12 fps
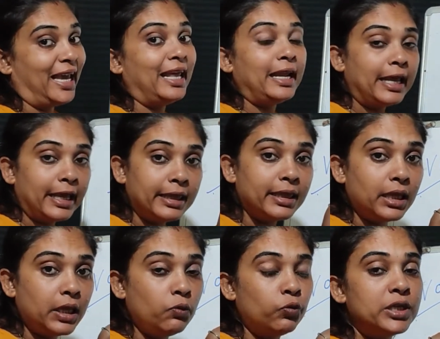In
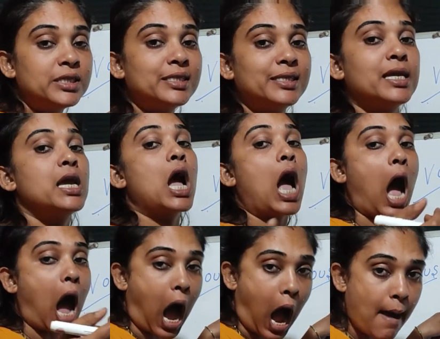Hindi, we say
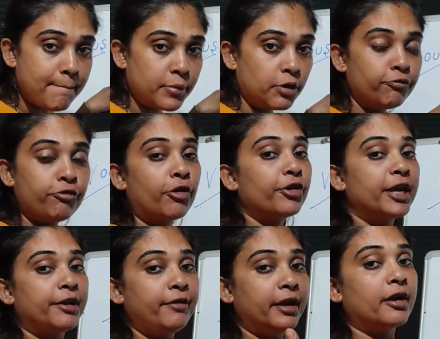aap for
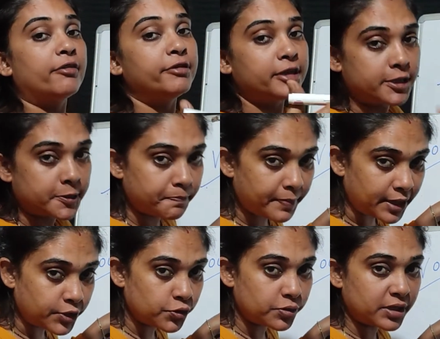giving a
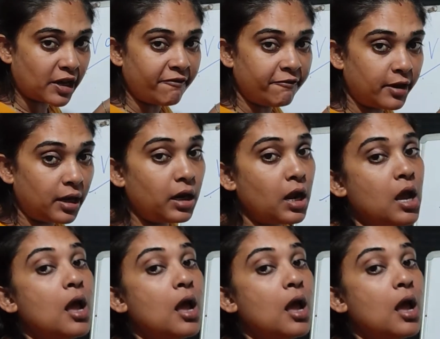respect to someone.